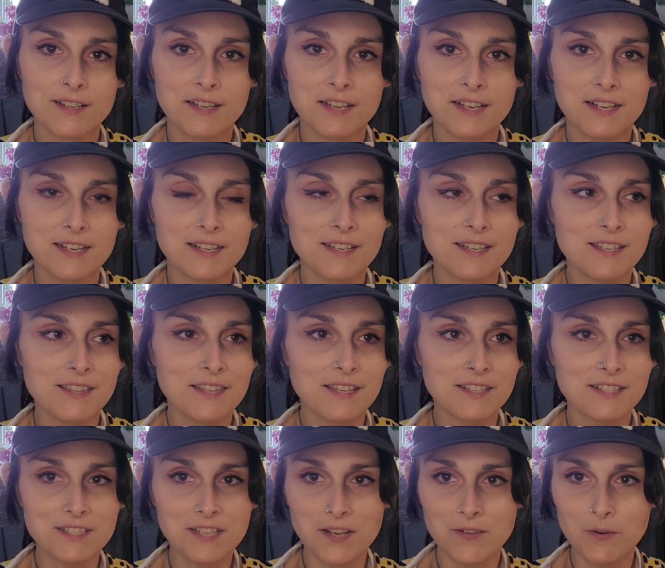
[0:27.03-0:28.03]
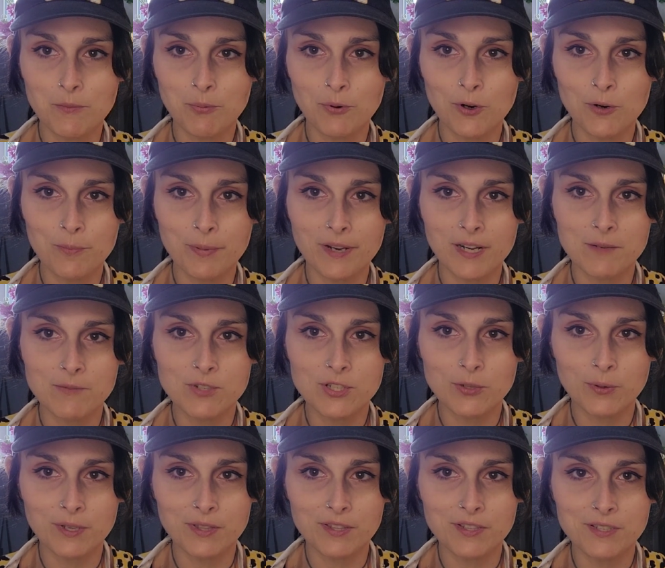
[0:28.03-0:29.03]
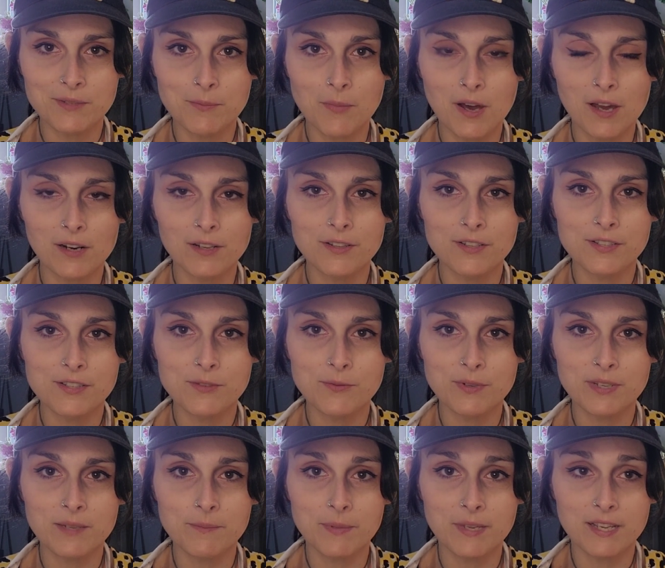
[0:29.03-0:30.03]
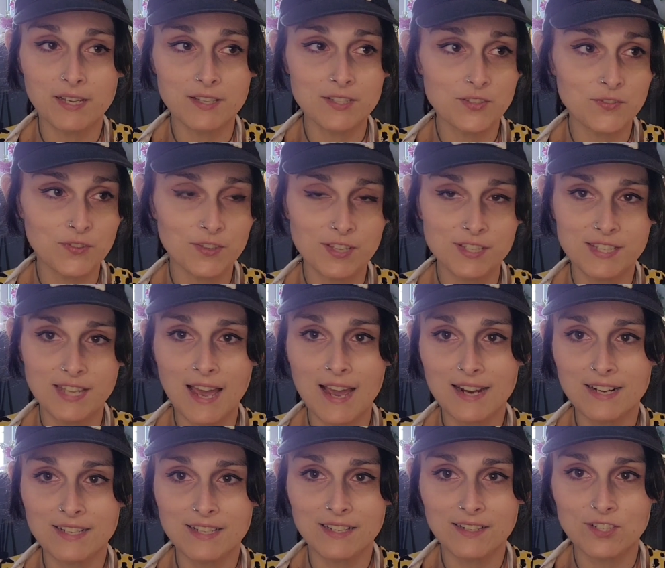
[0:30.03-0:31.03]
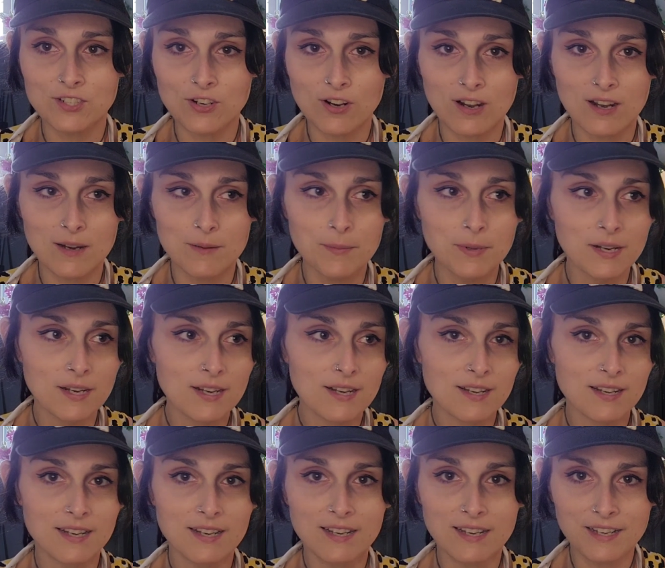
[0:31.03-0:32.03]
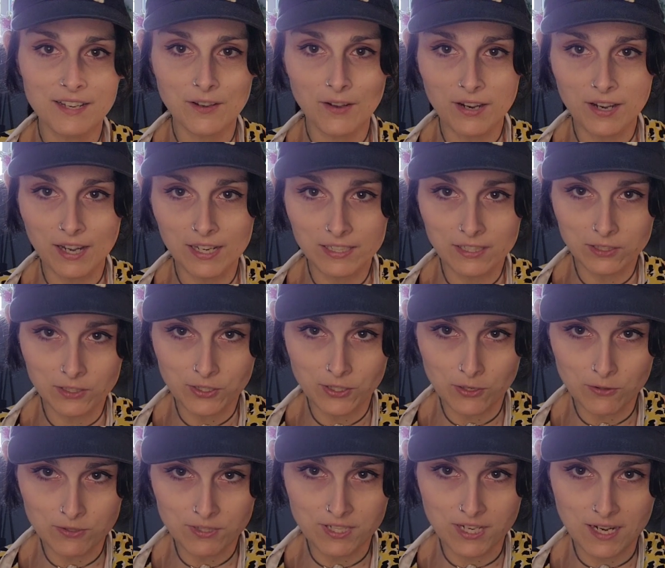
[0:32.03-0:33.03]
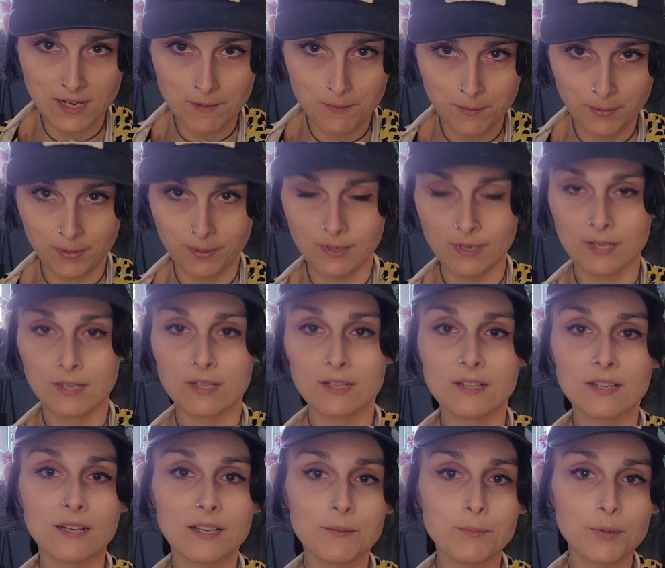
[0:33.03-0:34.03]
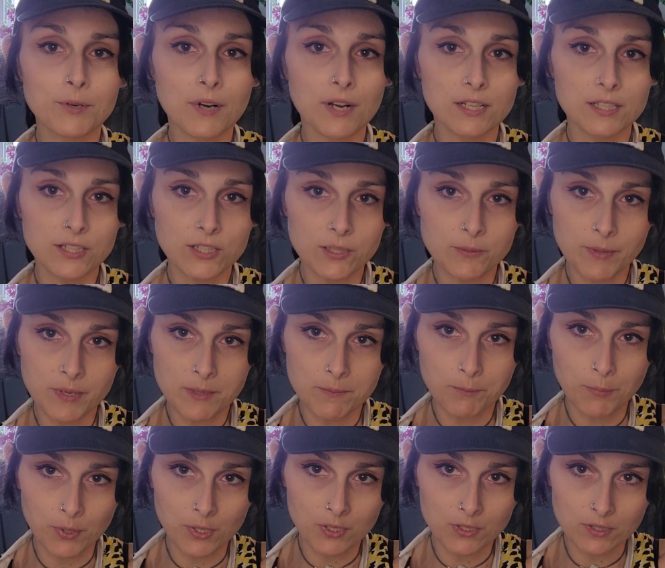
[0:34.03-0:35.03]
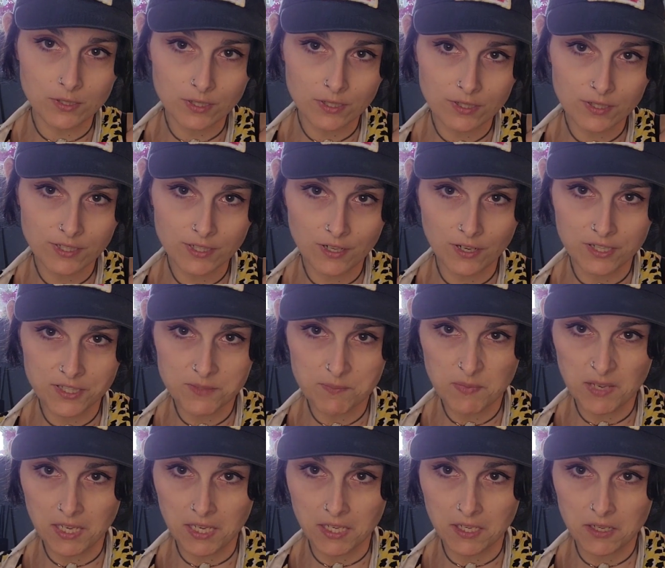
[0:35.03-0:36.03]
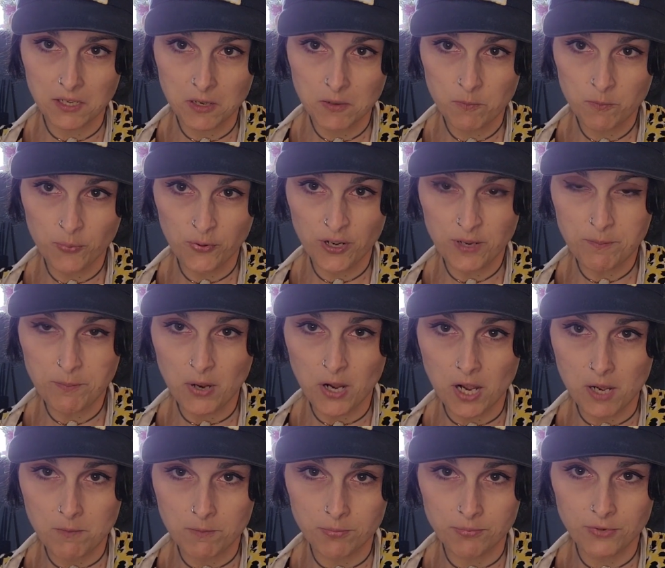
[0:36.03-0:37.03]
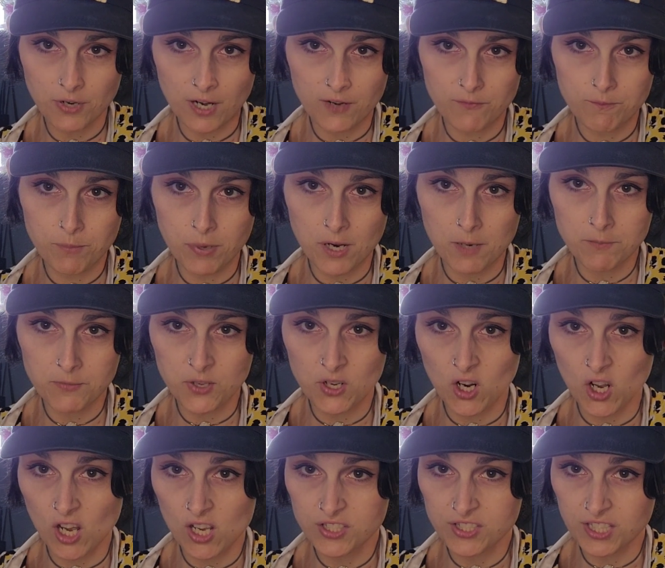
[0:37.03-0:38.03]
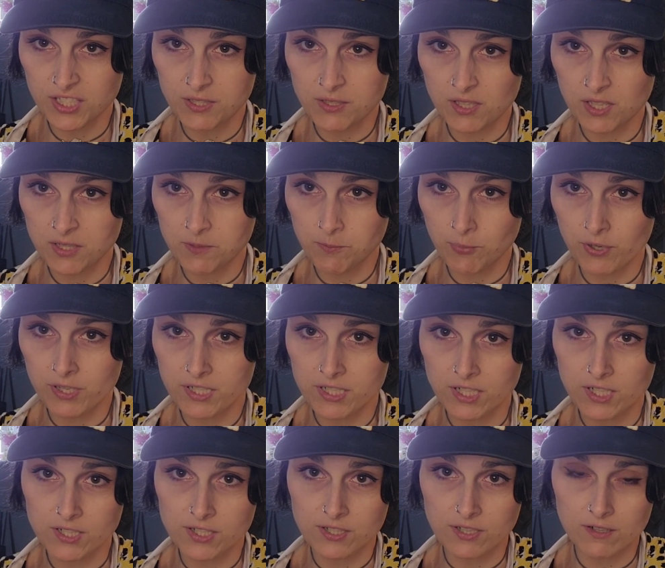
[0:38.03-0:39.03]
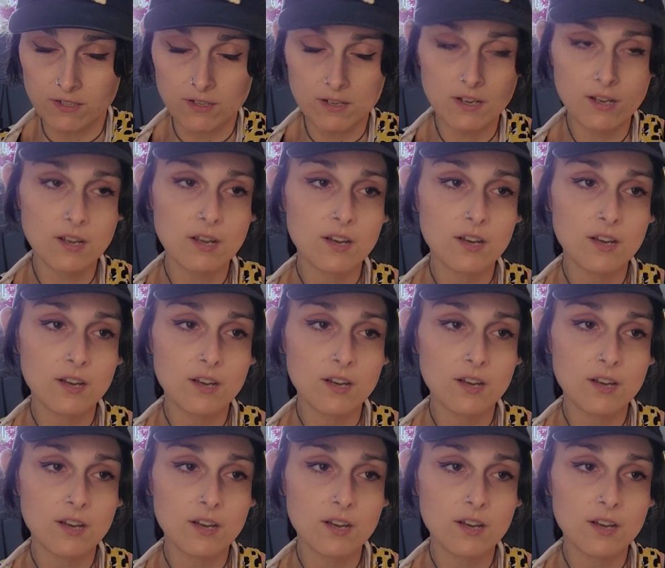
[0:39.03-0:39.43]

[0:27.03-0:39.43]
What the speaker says: I think it's kind of appropriate I'm showing this model this week because for this acting job, I got a little yoked up. I've put on a little bit of bulk. It's me pre-pumped, not even pumped at all, so that's pretty decent.